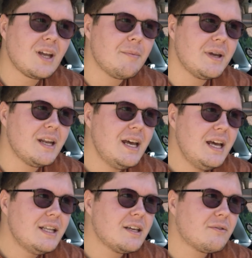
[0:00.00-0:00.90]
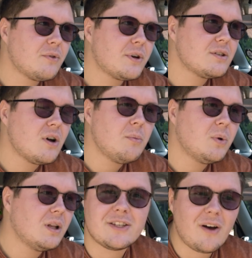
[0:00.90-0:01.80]
I mean, take for
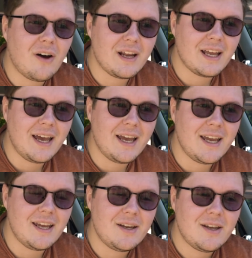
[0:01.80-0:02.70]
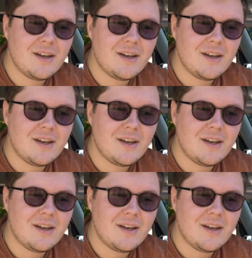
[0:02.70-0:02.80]
example, starting a